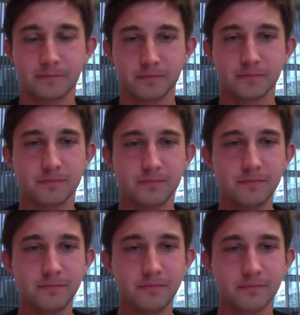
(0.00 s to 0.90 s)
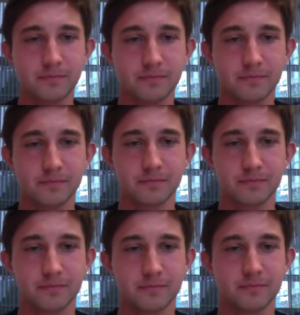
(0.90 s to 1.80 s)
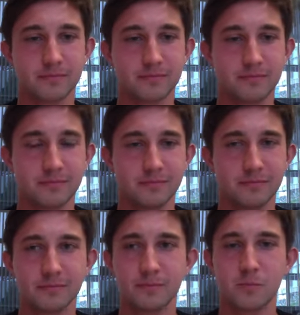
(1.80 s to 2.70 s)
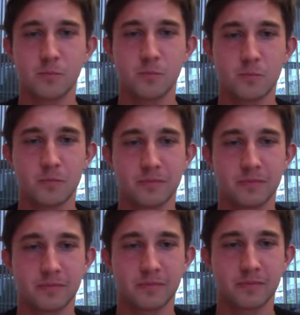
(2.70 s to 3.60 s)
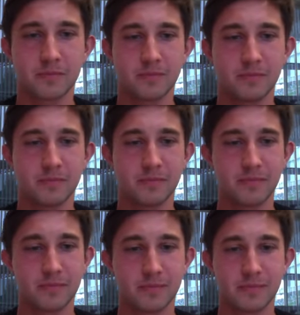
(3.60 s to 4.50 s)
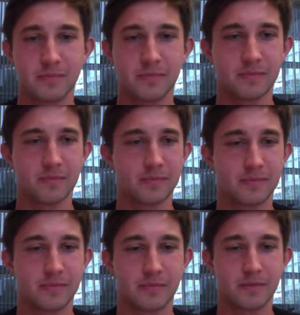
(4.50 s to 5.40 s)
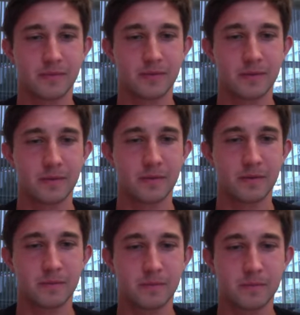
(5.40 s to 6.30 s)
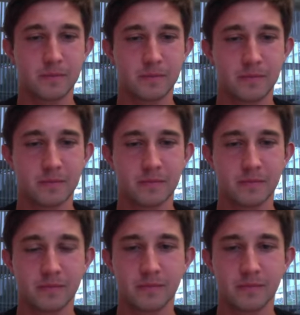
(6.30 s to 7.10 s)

[no speech]